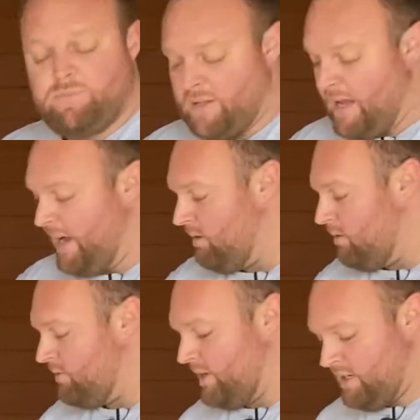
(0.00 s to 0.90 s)
out
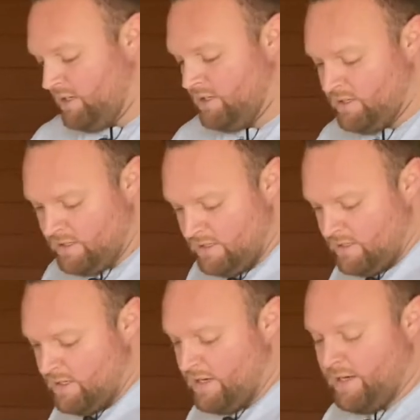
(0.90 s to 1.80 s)
of here
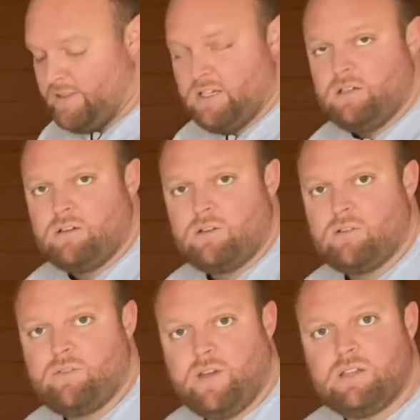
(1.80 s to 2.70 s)
and then
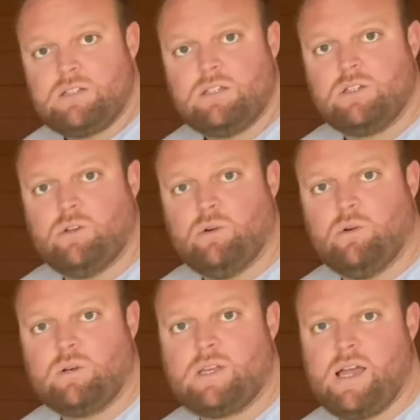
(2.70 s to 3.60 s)
fit
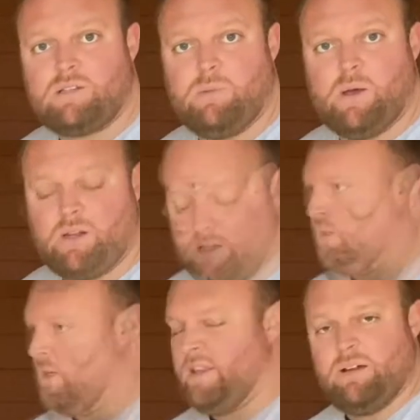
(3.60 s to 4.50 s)
your gas burner.
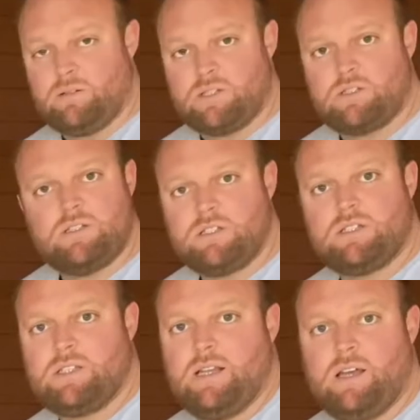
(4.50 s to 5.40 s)
And that will just
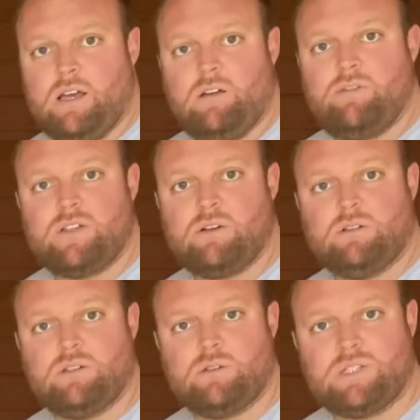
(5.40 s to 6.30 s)
fit
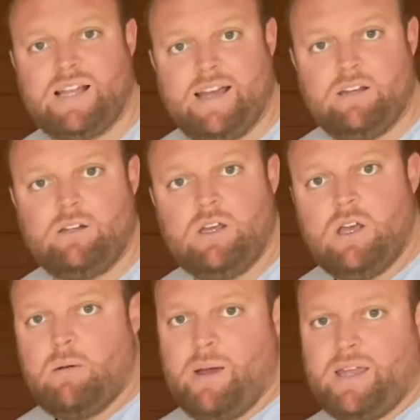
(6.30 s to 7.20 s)
onto a standard
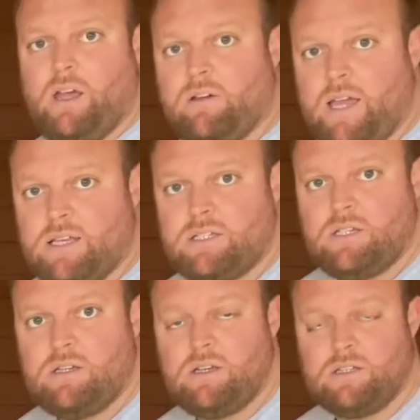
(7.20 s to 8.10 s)
patio
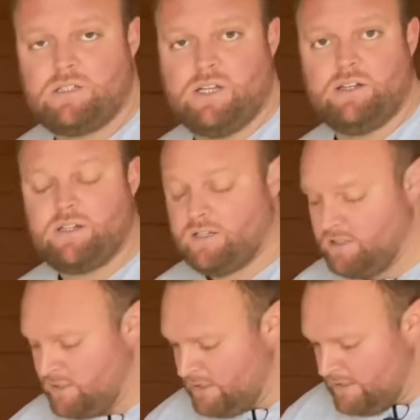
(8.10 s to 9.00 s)
gas cylinder.
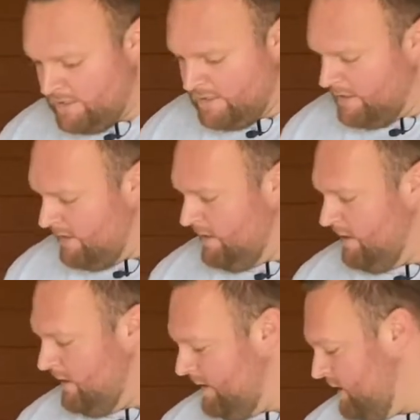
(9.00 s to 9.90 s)

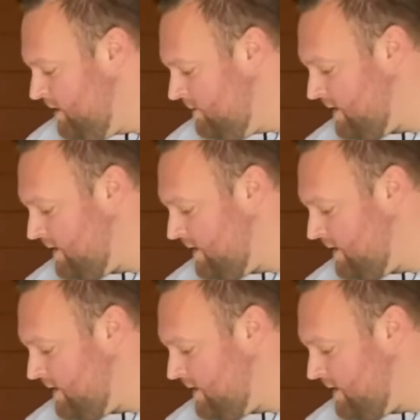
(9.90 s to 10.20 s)
So